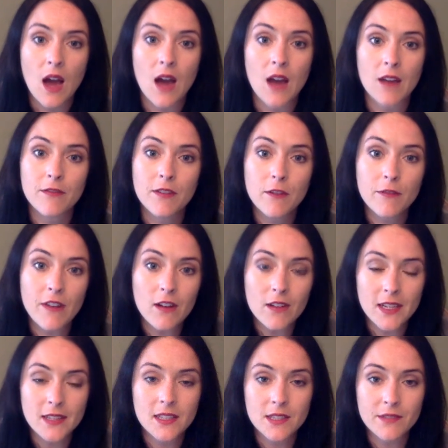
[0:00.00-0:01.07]
If you felt
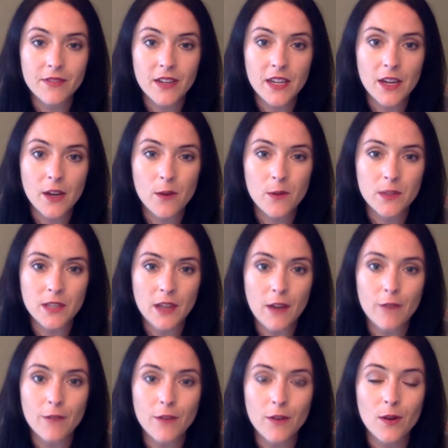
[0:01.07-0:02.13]
like this video was
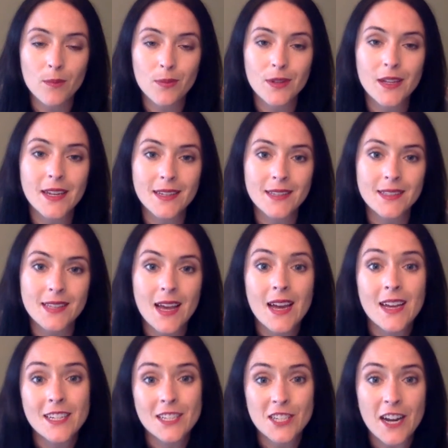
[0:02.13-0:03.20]
helpful, please
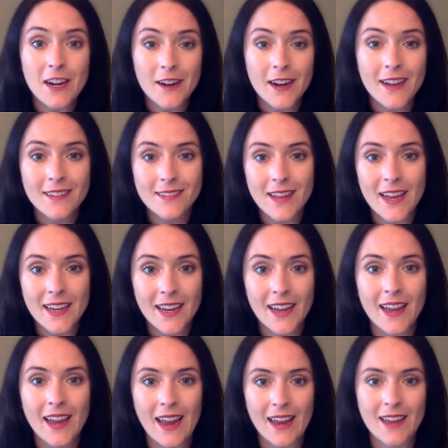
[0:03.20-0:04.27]
share it, like
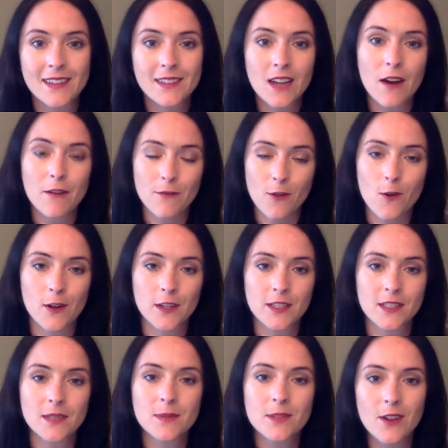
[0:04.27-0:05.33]
it, and of course,
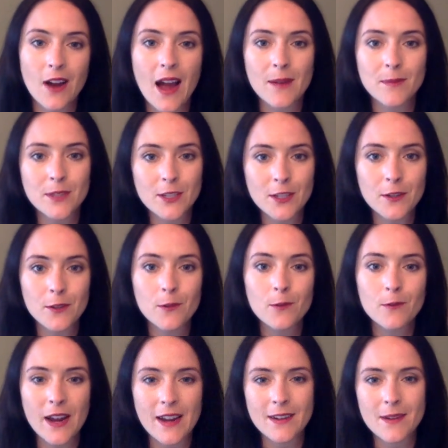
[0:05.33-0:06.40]
subscribe to
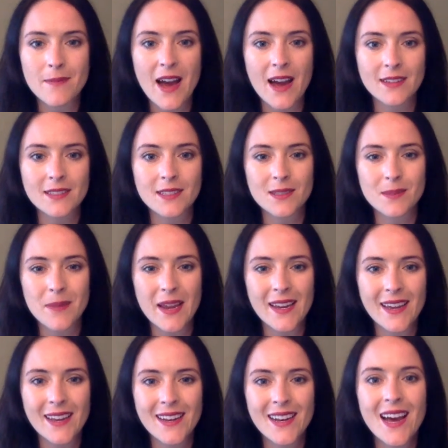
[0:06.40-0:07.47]
Random Access
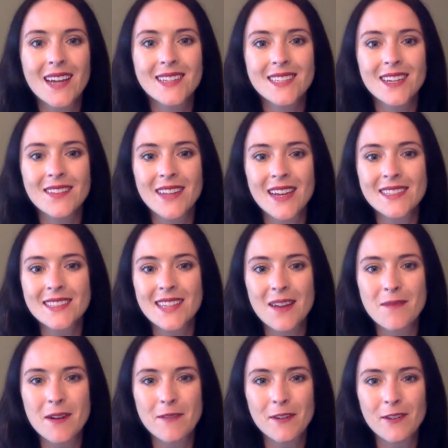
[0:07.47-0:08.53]
Megan. Until next
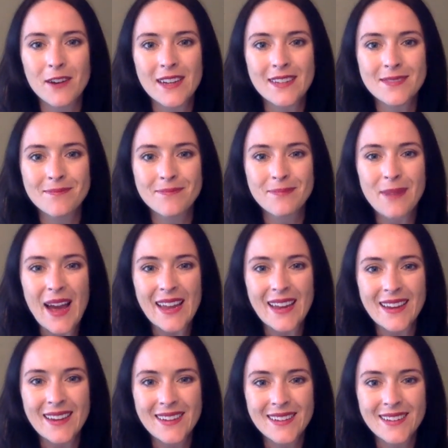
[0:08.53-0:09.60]
time, everyone, bye.